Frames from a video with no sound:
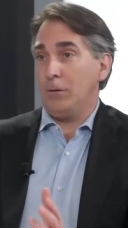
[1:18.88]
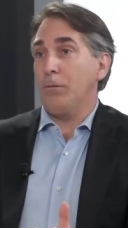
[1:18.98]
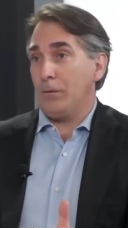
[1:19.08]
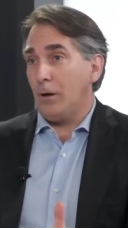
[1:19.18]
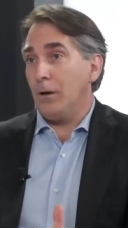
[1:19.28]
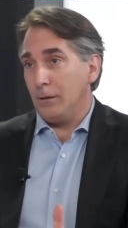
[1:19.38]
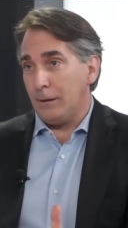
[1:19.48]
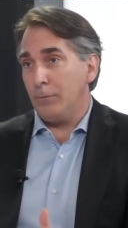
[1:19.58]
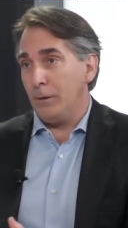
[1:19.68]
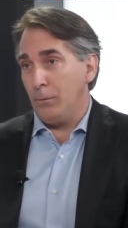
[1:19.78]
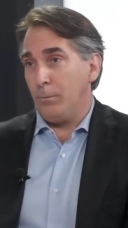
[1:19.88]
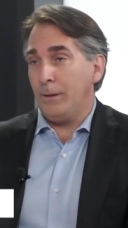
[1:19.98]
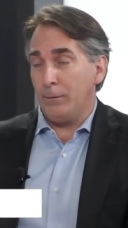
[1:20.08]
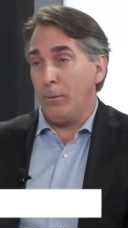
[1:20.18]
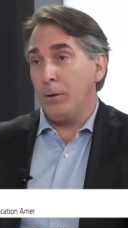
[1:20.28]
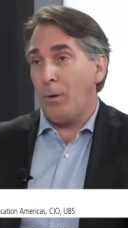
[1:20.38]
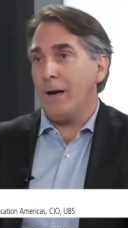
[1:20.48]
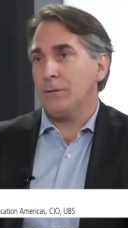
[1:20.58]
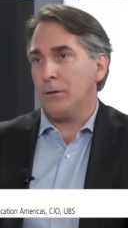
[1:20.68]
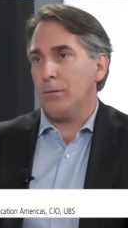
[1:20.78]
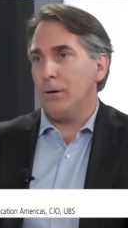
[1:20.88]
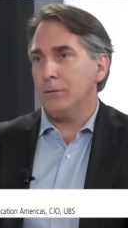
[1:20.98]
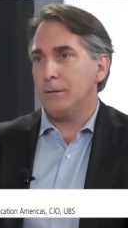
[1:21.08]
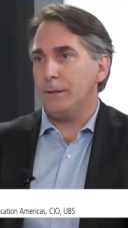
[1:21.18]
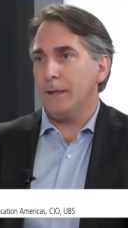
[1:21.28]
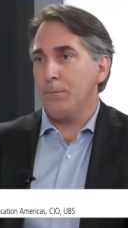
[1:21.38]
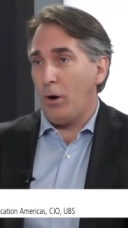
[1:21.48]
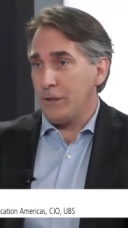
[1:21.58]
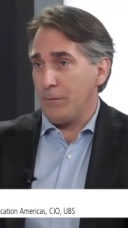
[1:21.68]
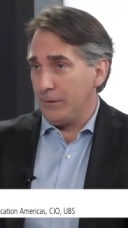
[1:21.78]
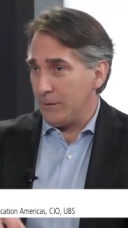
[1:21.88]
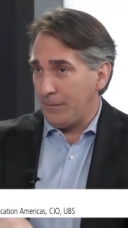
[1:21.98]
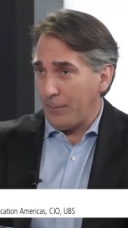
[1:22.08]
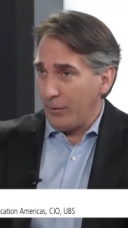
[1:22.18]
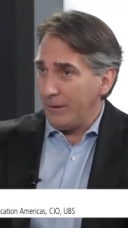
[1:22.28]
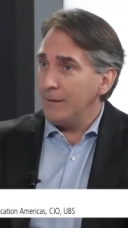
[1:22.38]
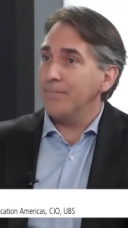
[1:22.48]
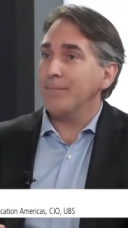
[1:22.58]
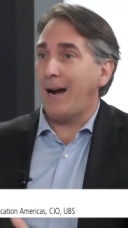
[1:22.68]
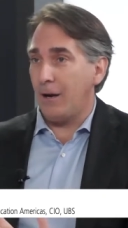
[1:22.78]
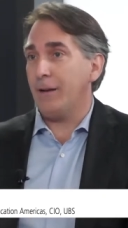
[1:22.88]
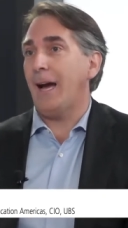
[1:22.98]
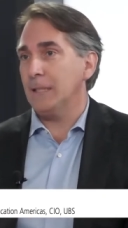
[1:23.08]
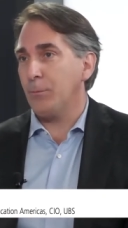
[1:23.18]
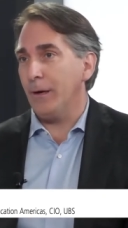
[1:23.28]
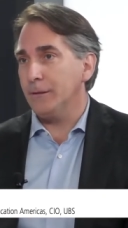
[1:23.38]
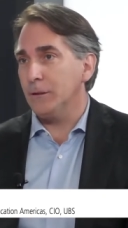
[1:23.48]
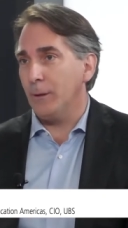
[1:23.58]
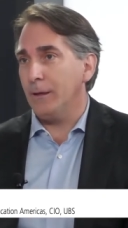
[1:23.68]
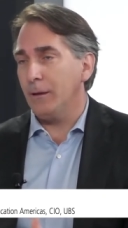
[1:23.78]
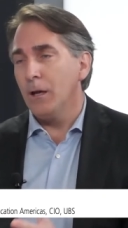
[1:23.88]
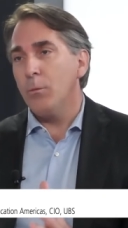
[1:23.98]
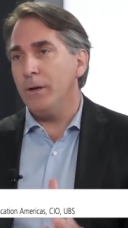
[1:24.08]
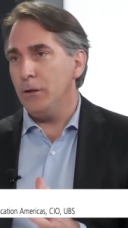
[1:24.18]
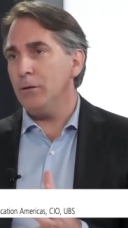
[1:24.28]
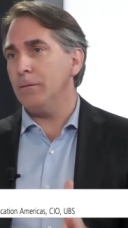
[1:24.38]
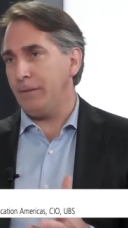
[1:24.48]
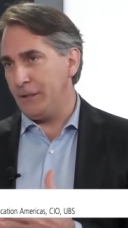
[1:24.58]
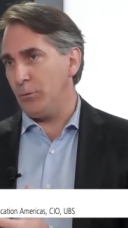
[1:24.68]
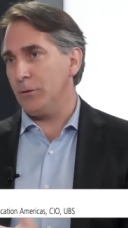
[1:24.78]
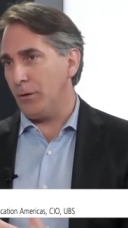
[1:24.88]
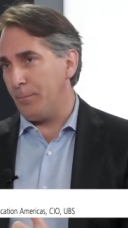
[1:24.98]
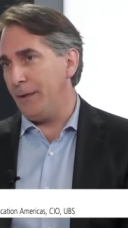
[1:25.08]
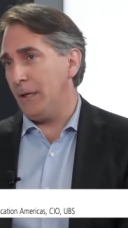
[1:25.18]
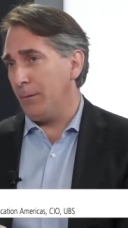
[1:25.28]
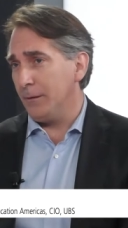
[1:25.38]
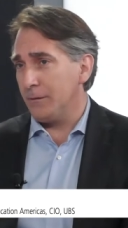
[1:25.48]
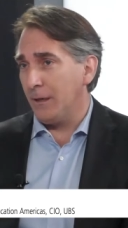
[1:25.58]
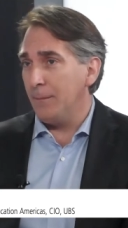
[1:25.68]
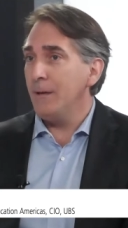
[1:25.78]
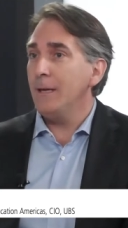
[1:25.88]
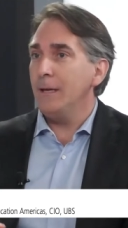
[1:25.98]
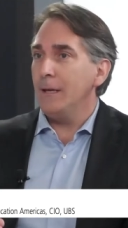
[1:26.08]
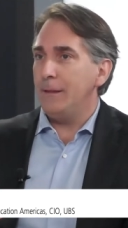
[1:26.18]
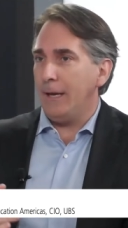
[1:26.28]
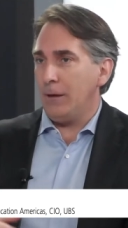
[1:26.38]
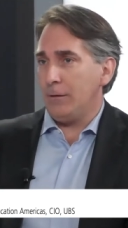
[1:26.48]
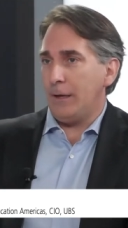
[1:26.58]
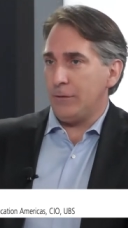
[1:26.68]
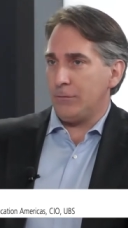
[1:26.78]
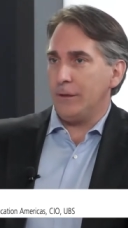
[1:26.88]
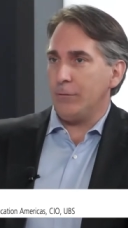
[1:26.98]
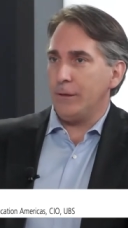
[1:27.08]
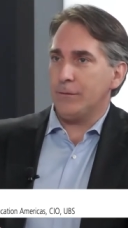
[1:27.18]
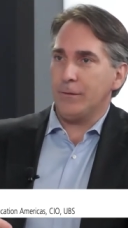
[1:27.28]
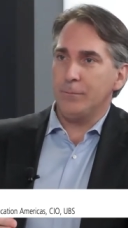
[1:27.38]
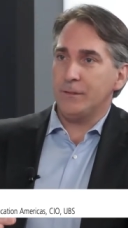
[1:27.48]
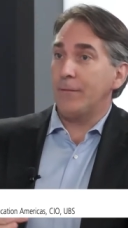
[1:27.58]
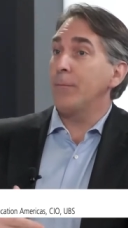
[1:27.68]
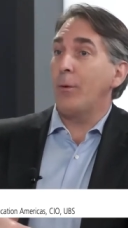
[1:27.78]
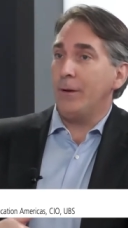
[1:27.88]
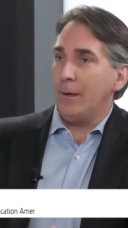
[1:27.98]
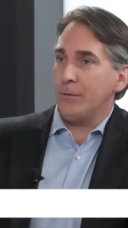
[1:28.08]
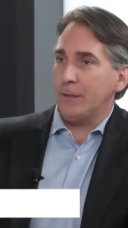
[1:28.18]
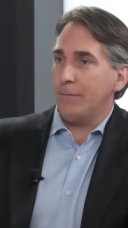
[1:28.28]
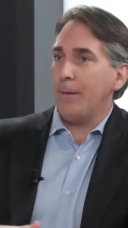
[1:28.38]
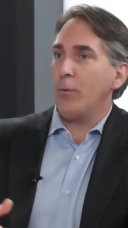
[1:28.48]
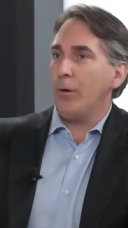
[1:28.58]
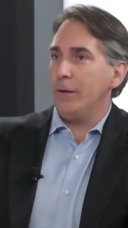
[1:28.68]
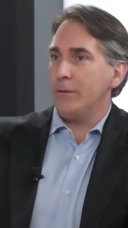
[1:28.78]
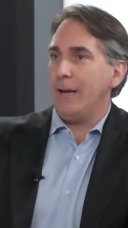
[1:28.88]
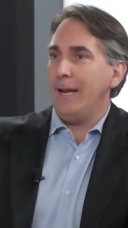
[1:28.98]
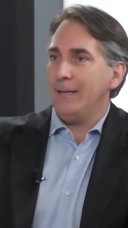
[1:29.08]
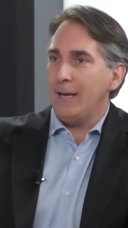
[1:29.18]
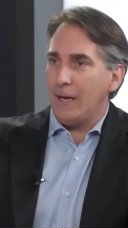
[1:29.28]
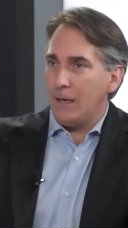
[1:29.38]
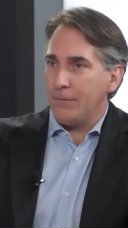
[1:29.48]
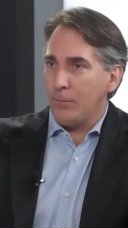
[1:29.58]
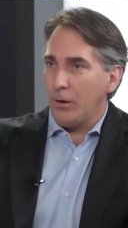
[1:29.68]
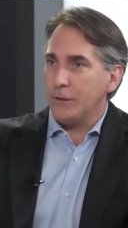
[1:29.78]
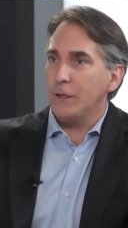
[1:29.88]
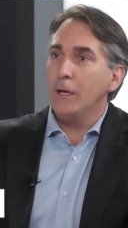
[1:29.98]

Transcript: overall, like you know, and, the, and why it sort of rose in March versus February, higher gas prices, right? Like we knew inflation would sort of peak around this time. The extra increase from 7.9% in February to 8.5% in March